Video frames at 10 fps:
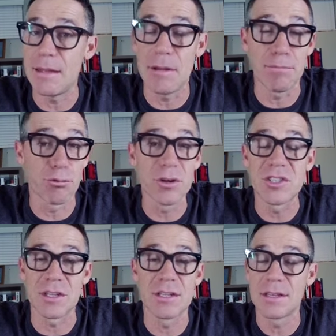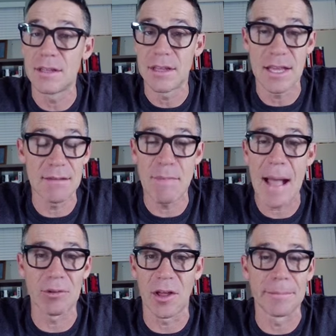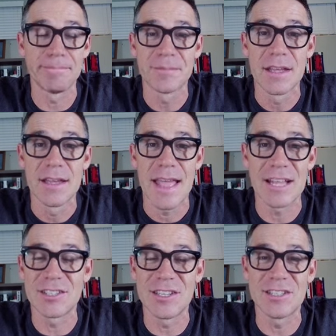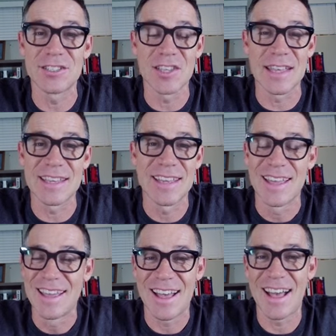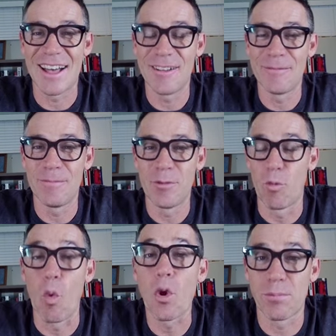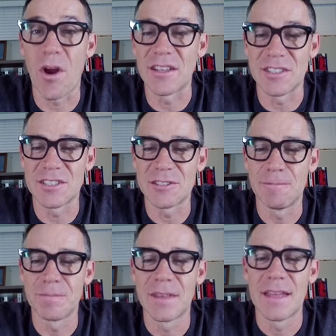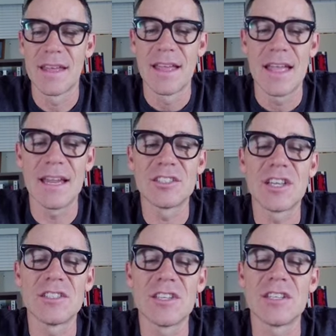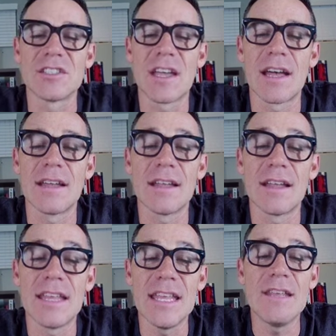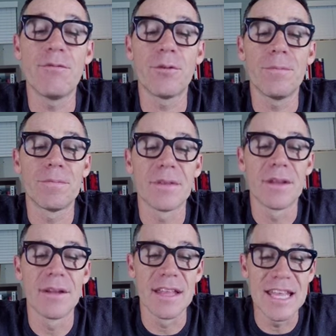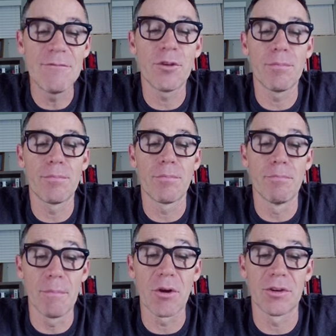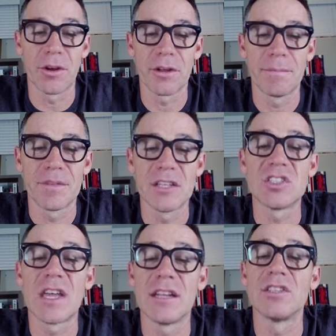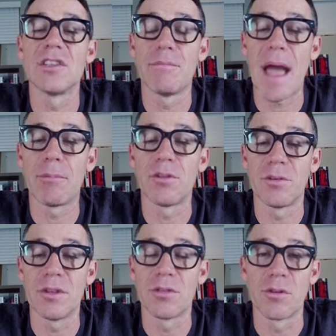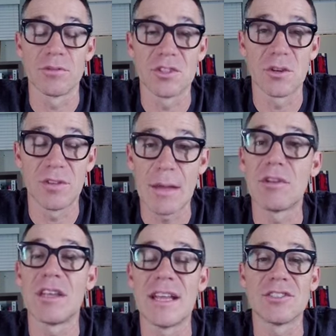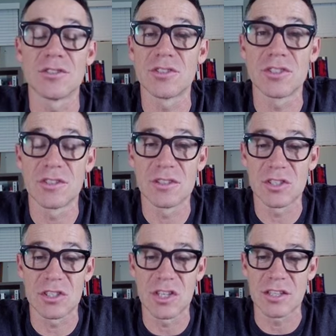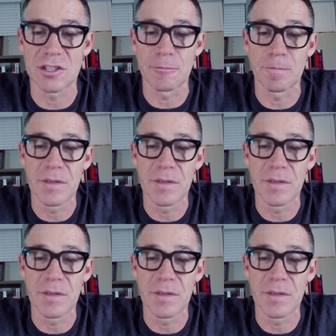imprisoned in Babylon as his war prizes. And it says this, evil Merodach ascended to the Babylonian throne, so Nebuchadnezzar's successor.